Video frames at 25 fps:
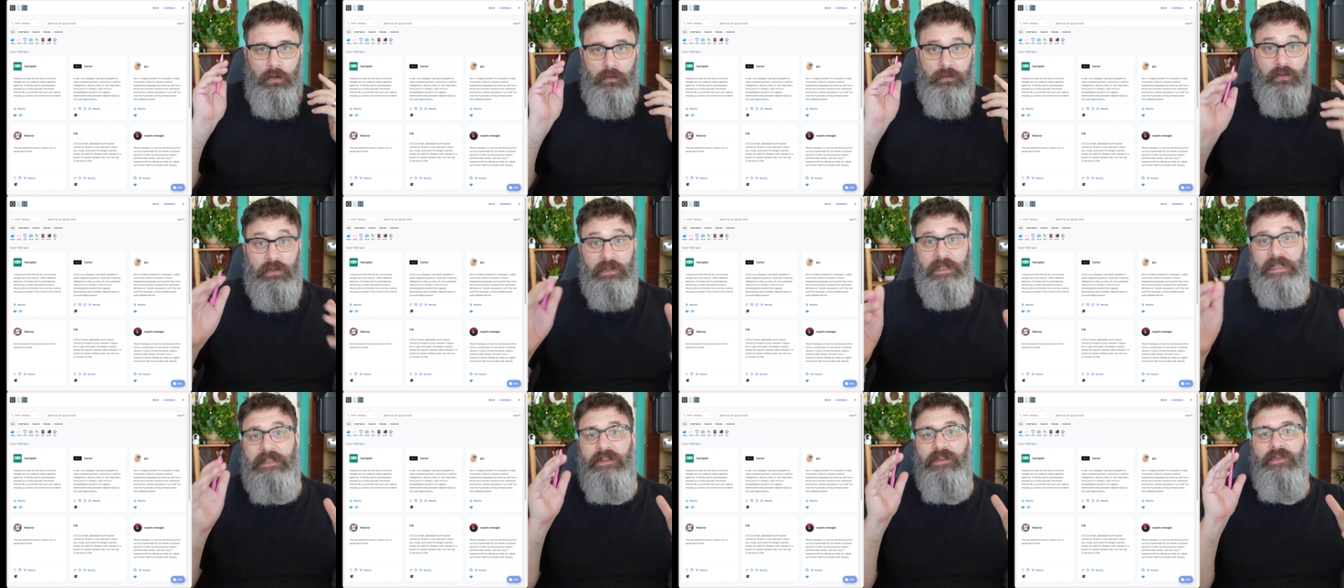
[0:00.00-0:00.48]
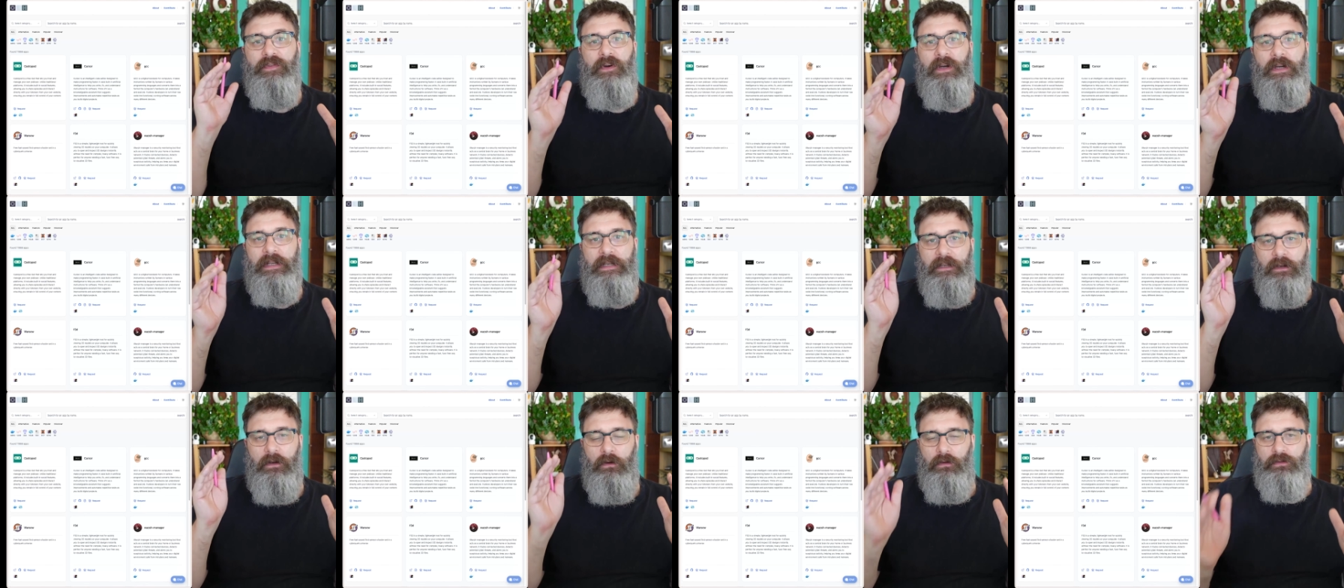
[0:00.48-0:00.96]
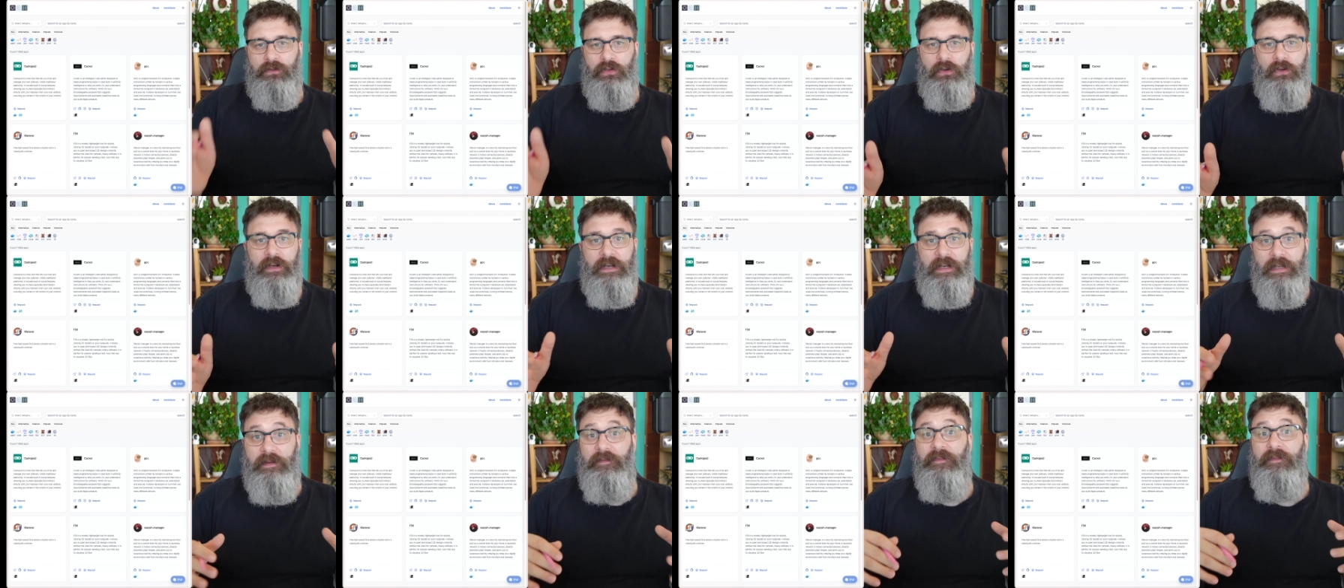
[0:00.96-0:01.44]
So let's find an
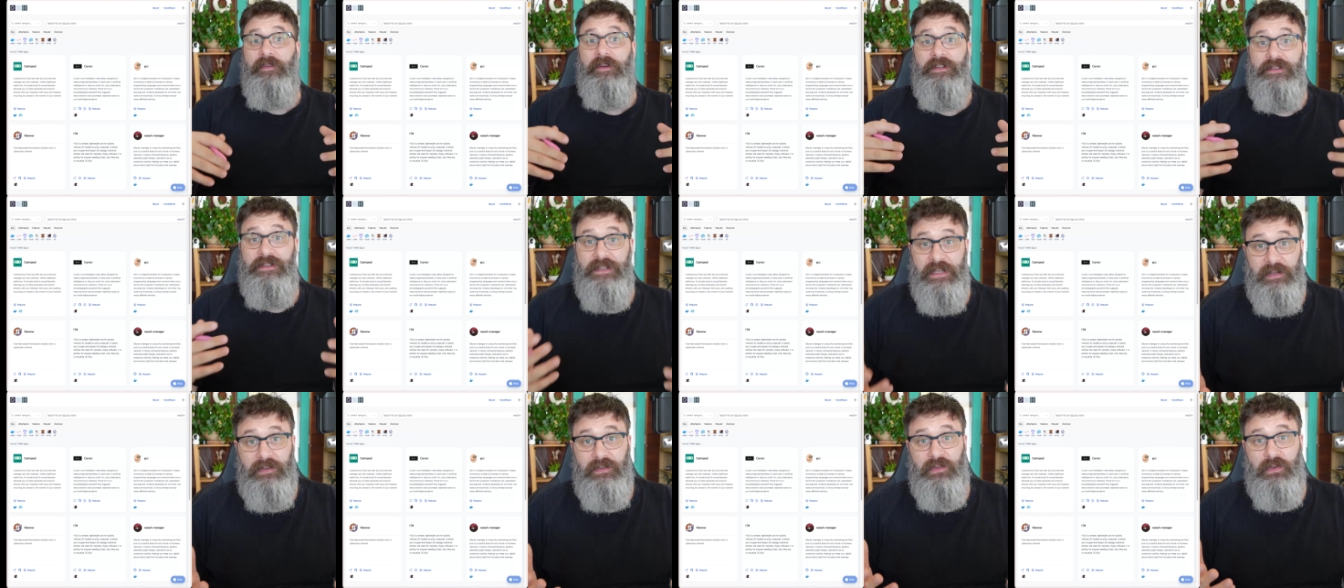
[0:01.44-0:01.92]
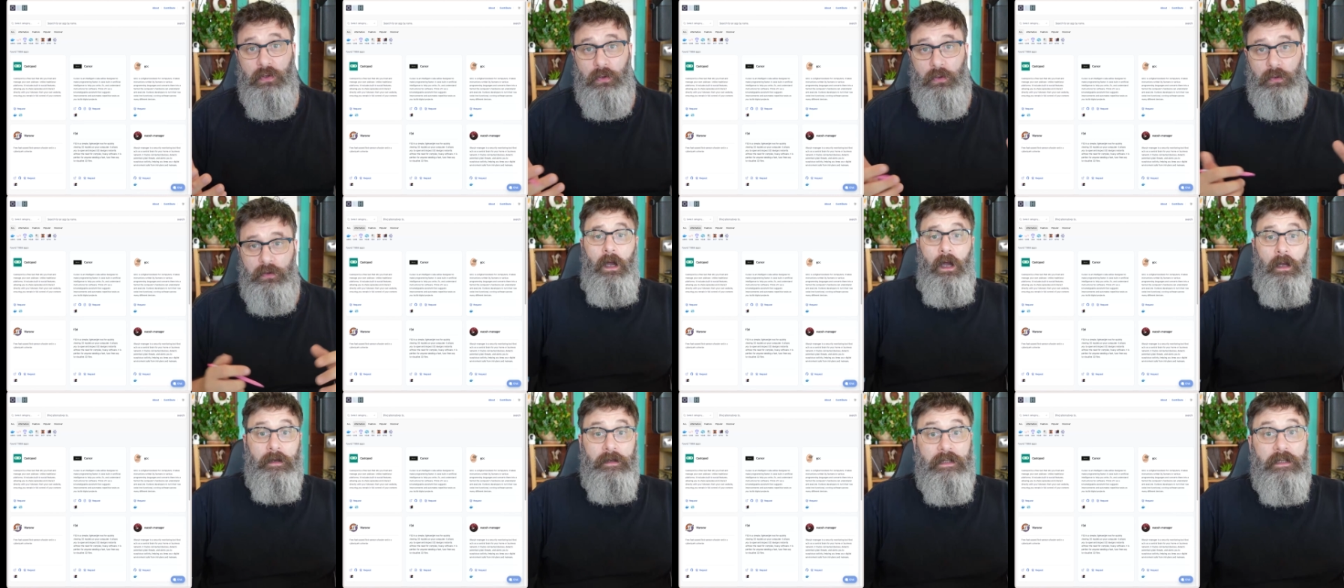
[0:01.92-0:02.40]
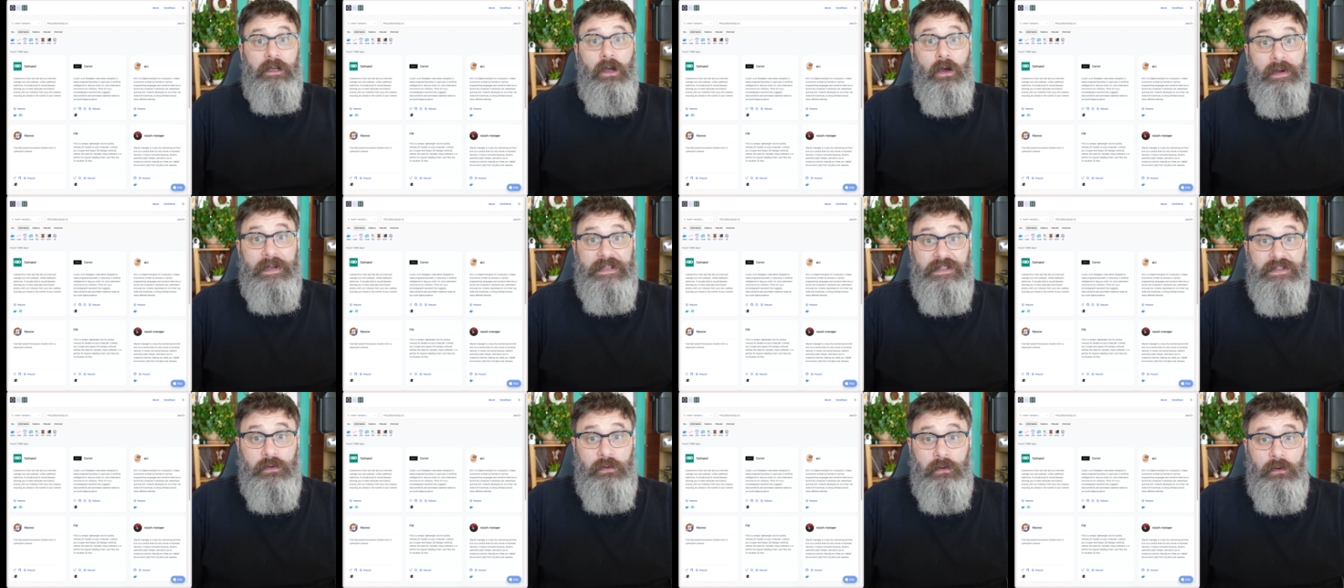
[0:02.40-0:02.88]
alternative for Discord. I'm going to go
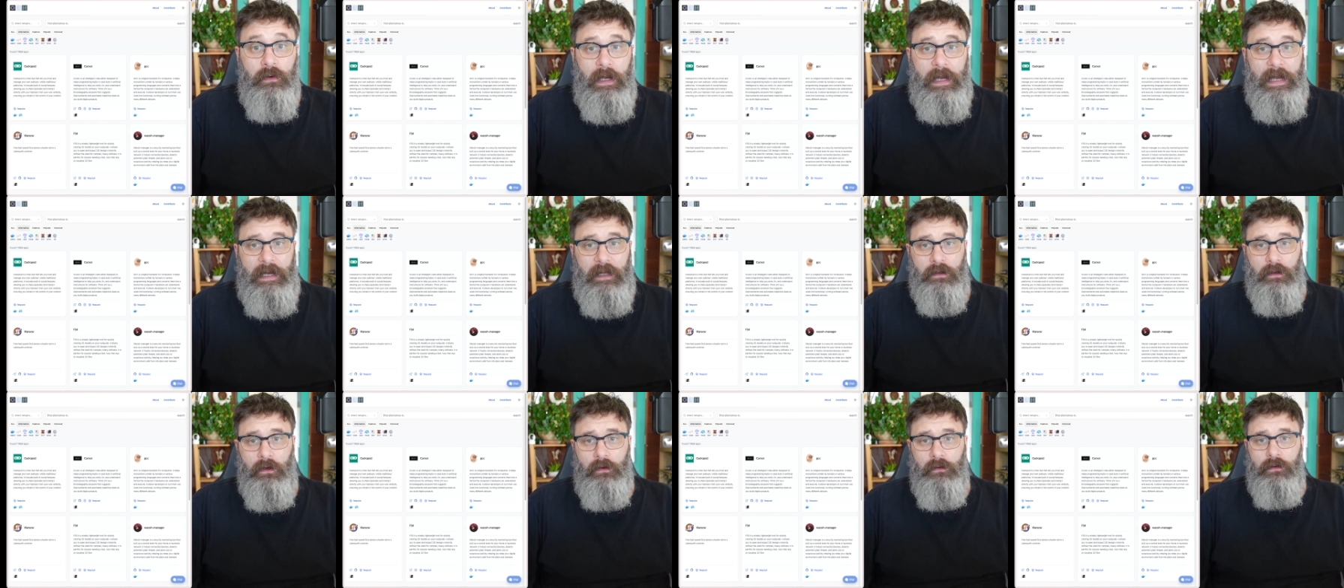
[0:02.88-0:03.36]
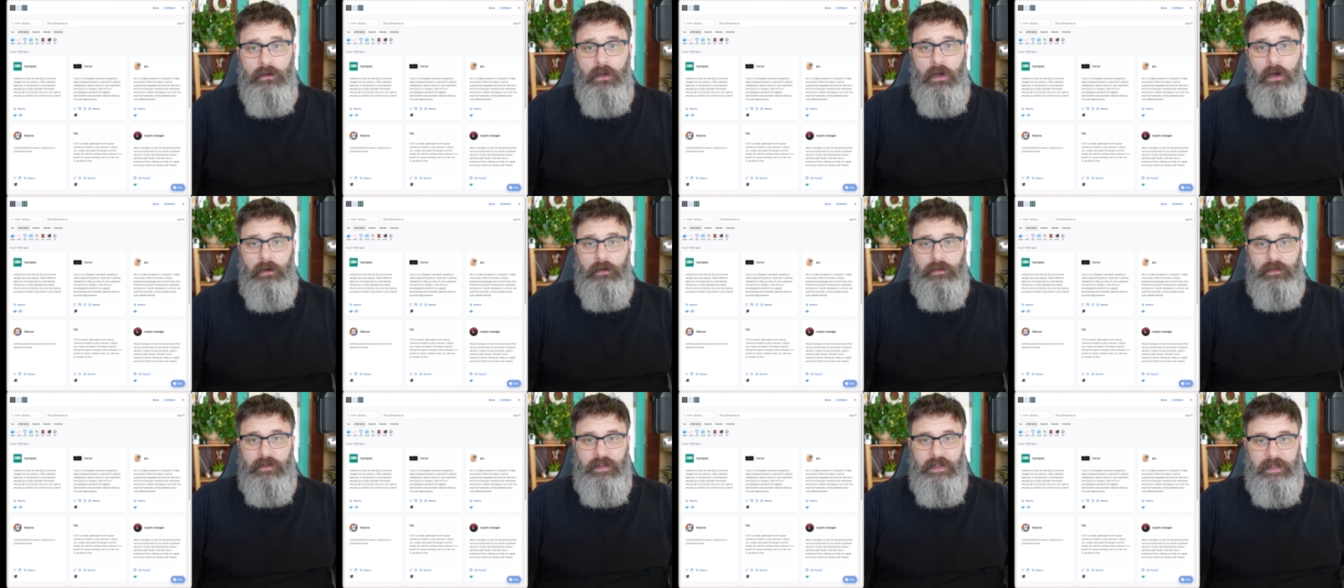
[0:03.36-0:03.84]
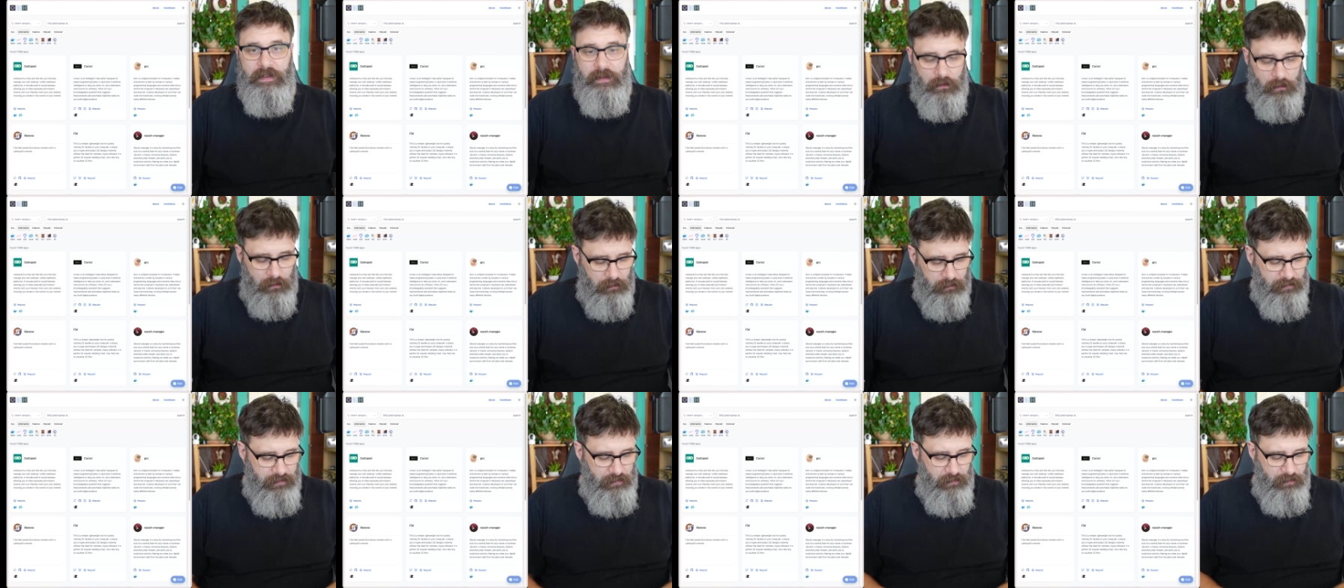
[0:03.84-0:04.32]
into our local host, click on
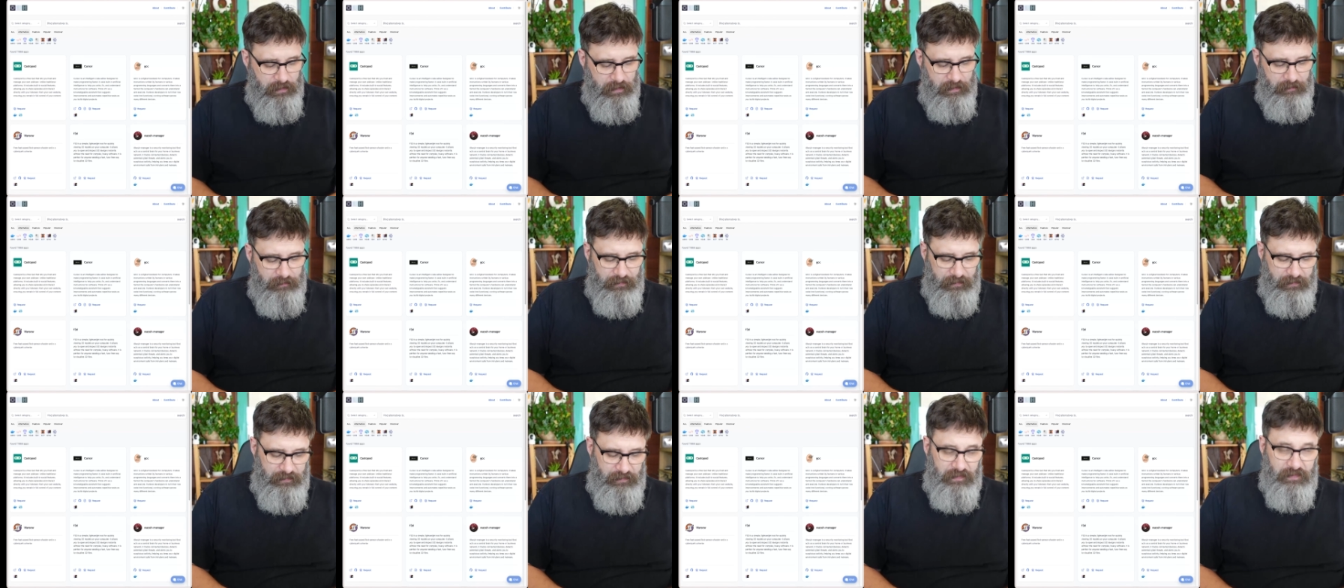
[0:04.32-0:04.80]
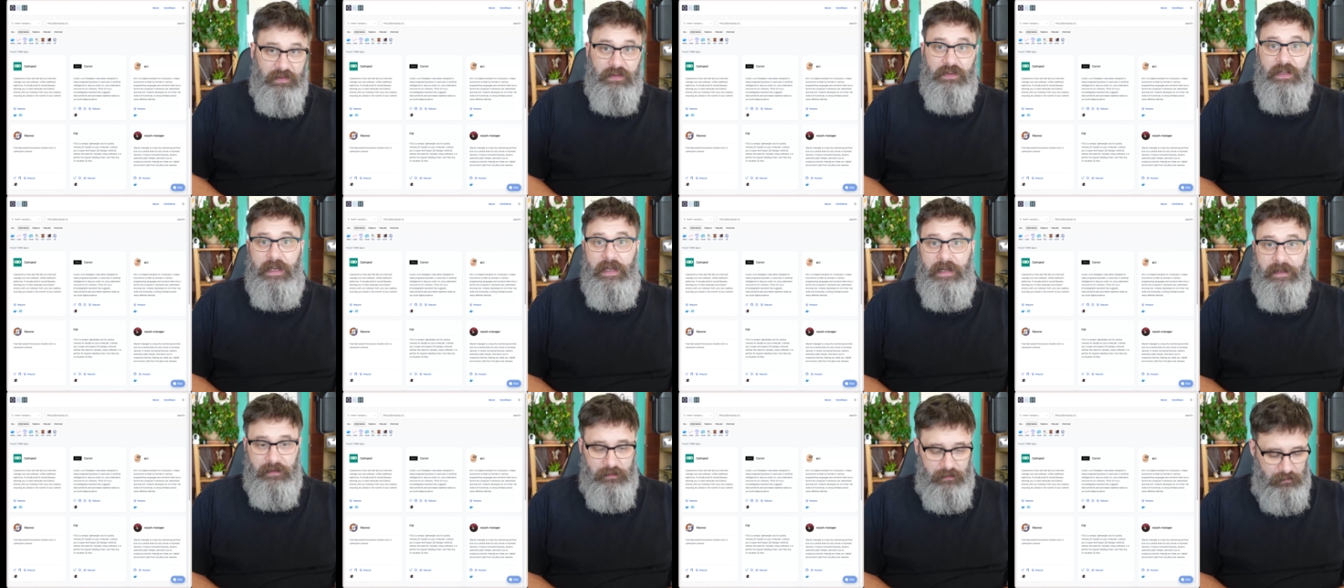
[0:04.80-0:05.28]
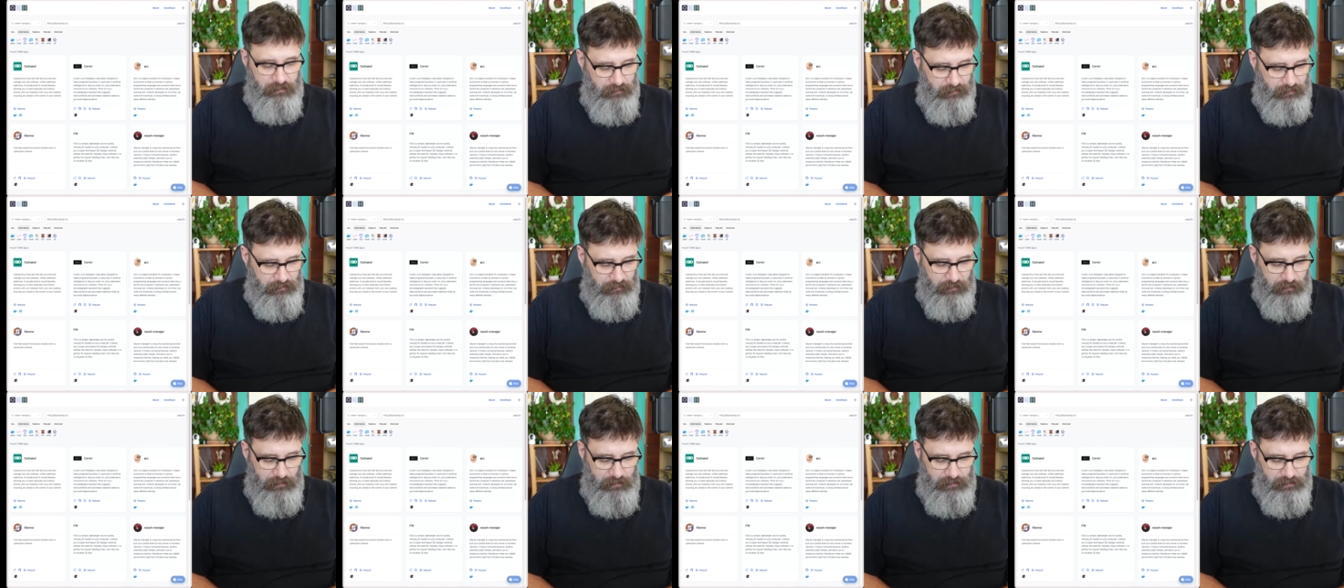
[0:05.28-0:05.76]
alternatives and
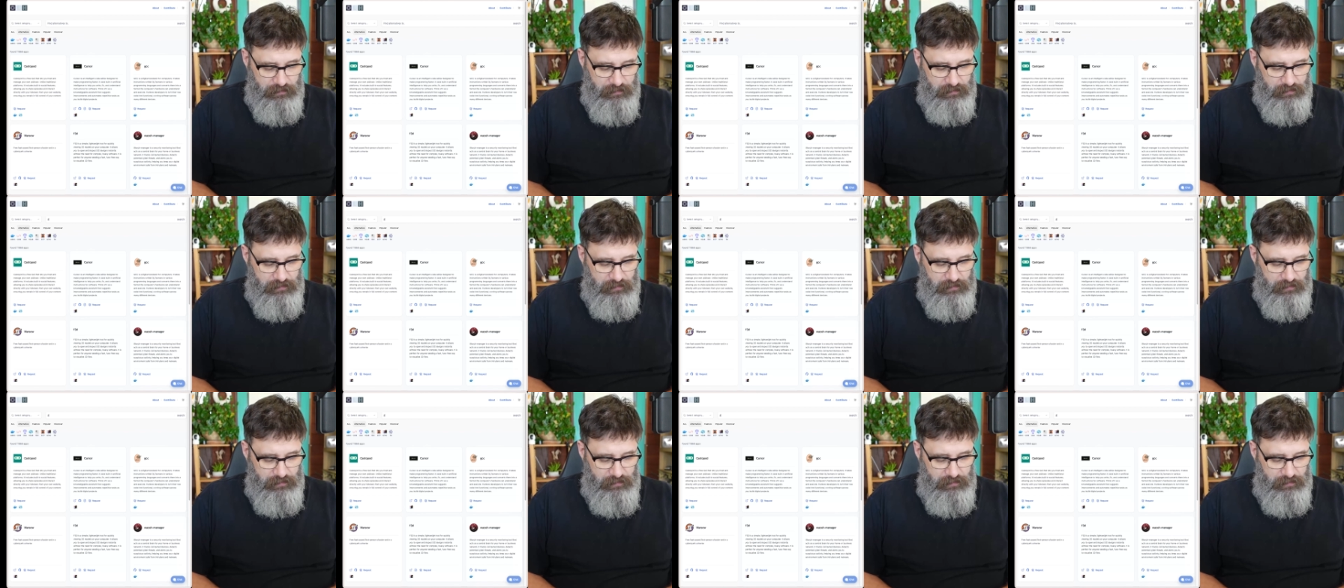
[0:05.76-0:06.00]
search